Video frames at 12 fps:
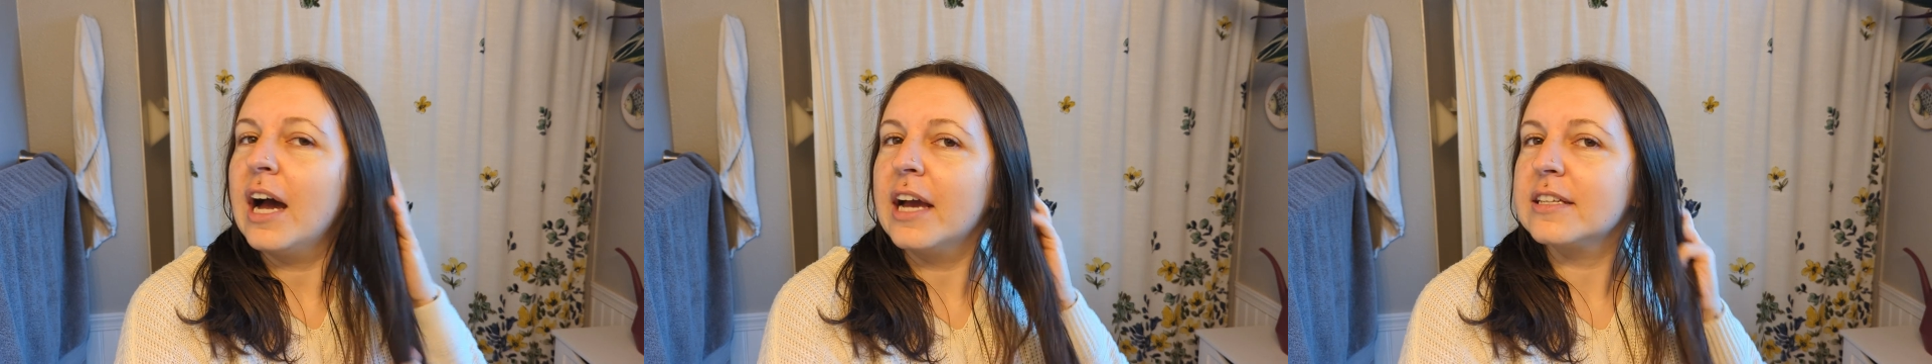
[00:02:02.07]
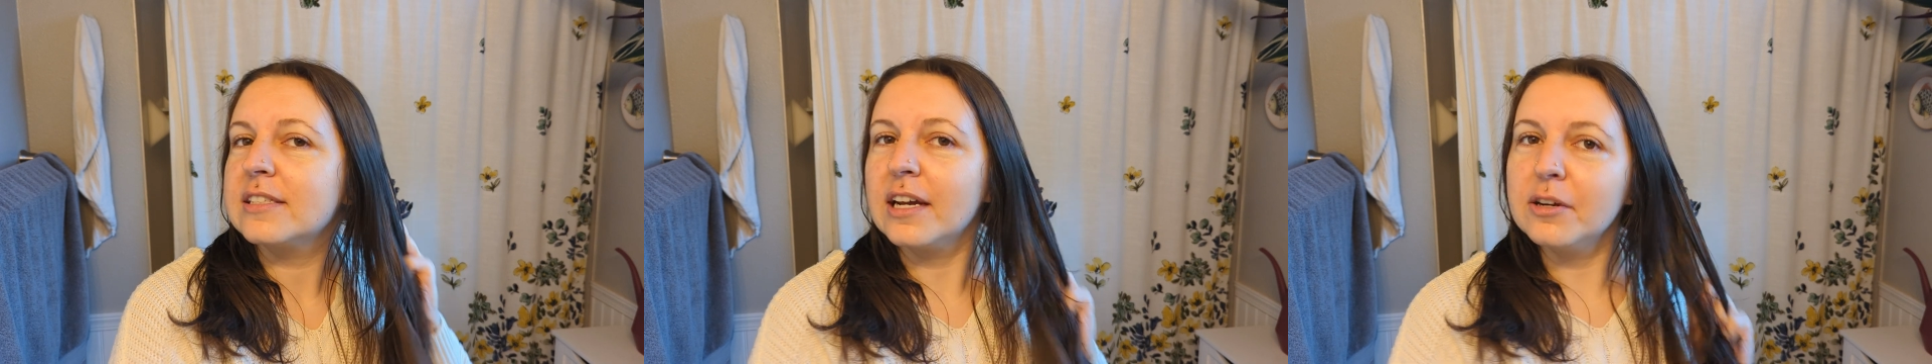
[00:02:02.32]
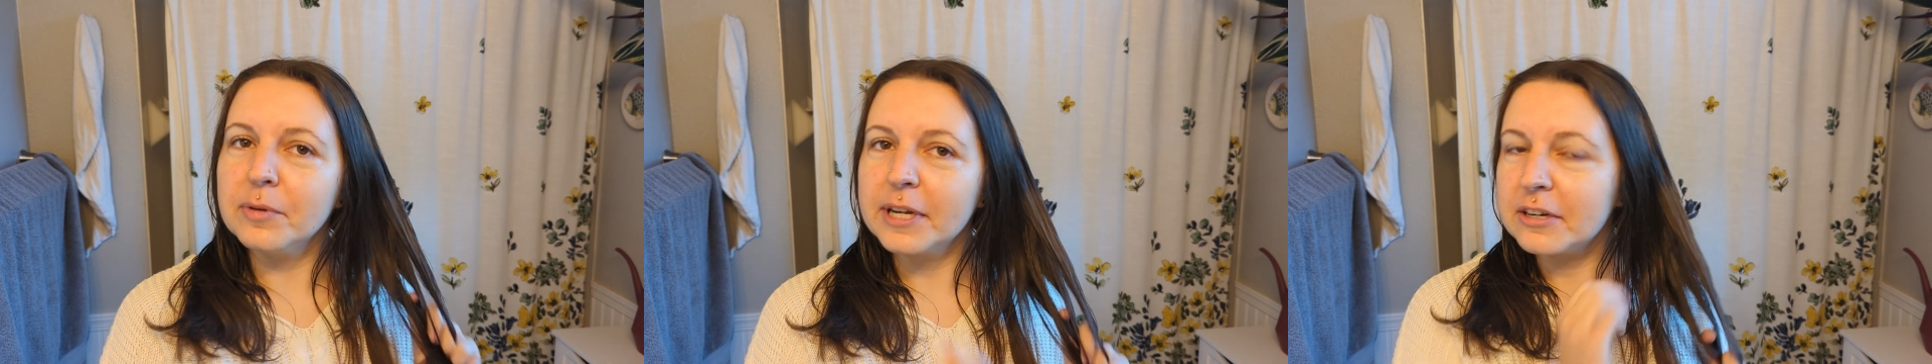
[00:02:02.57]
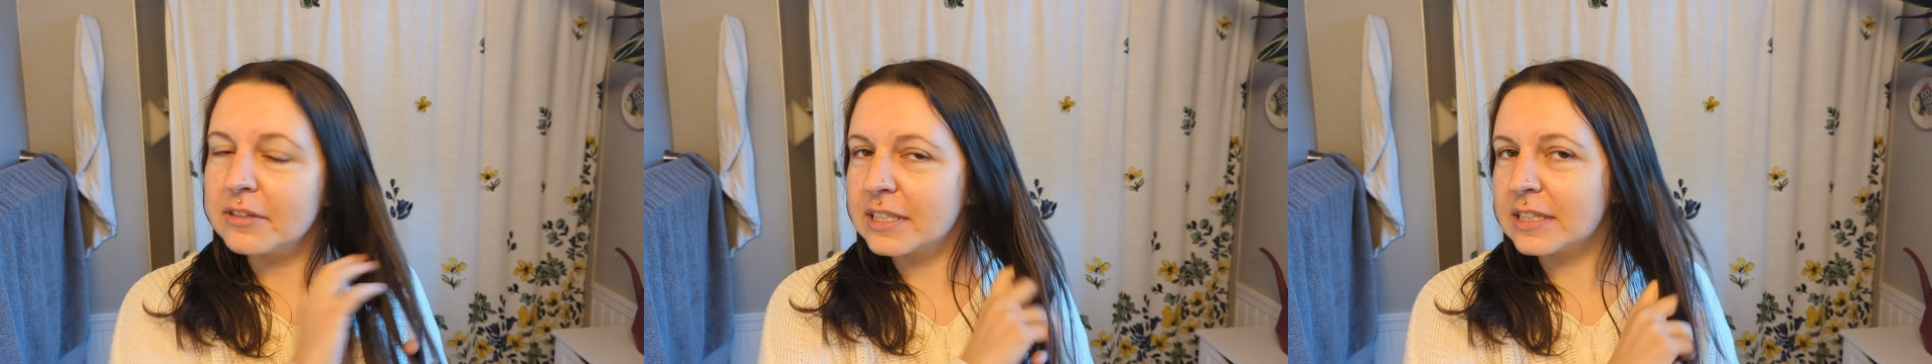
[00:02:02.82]
I style my
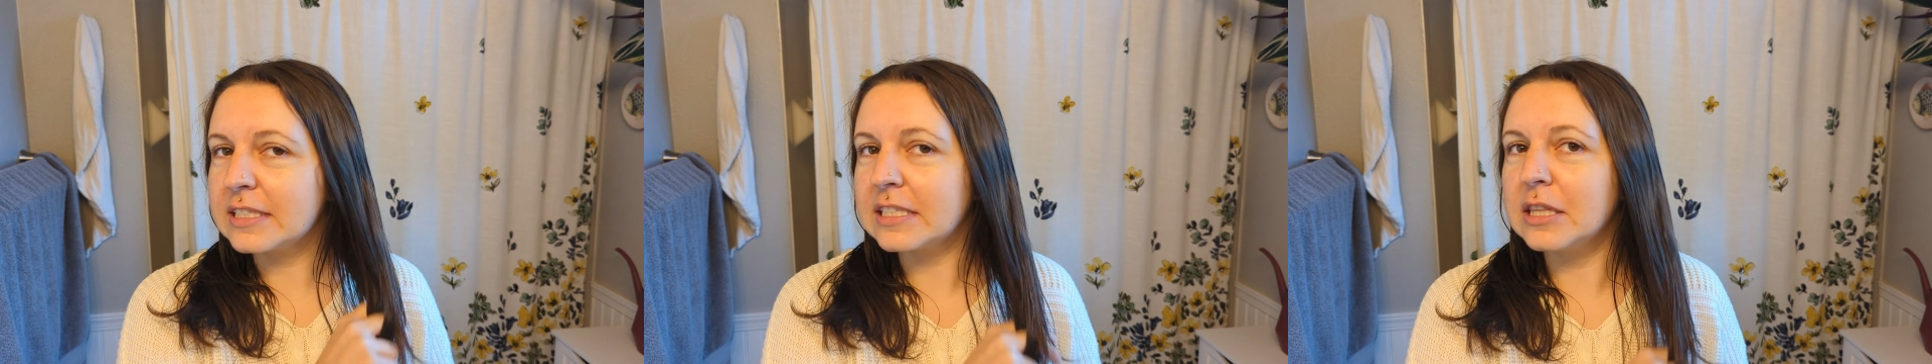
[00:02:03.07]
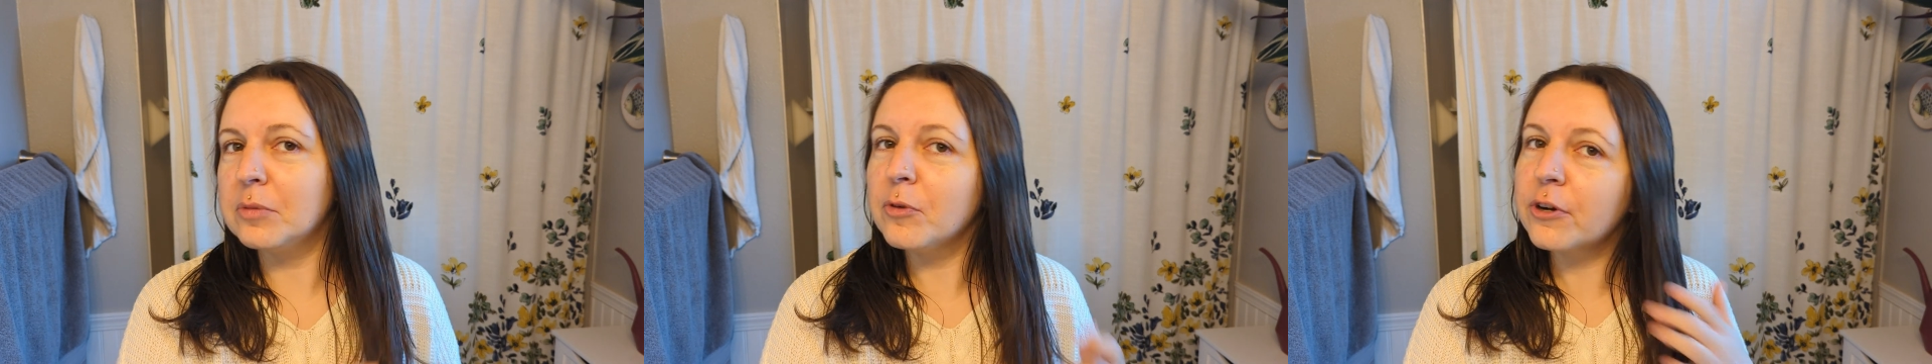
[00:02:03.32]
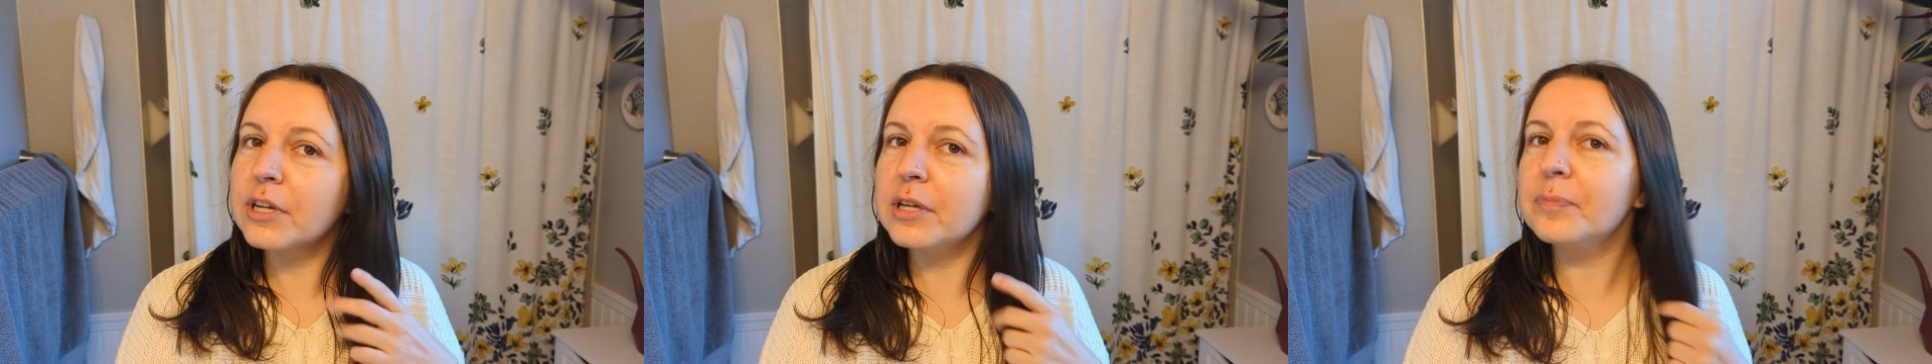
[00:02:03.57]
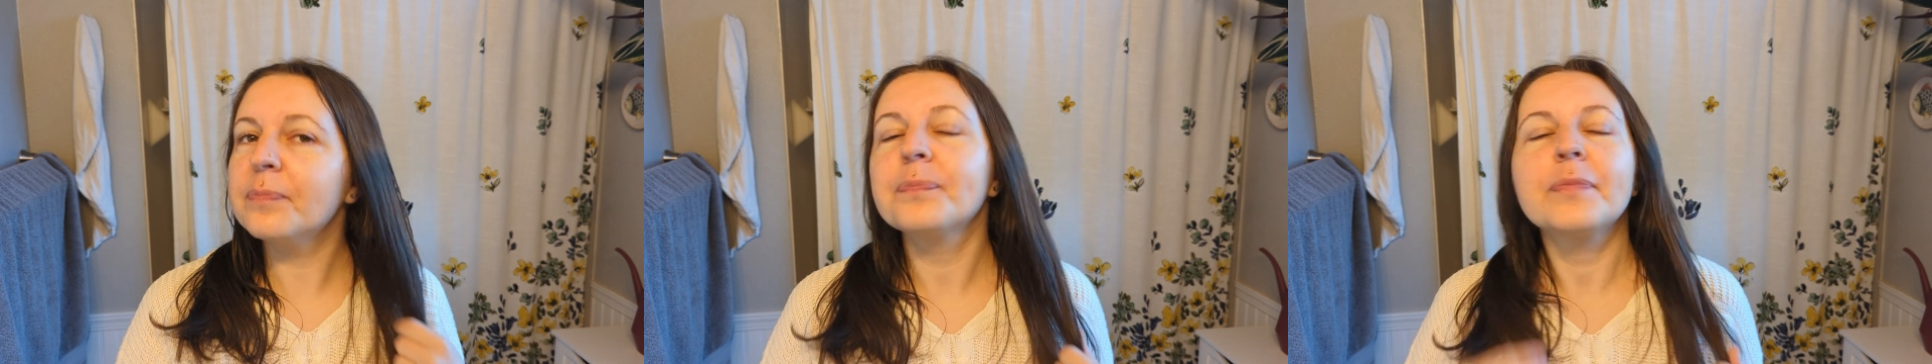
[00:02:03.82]
hair like this in the
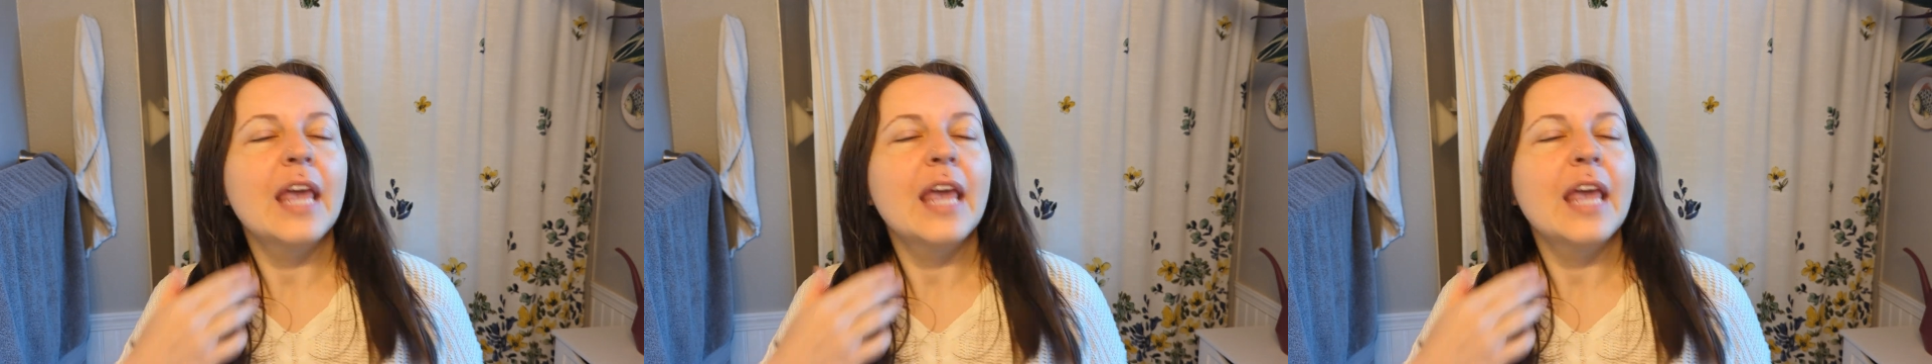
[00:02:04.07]
morning,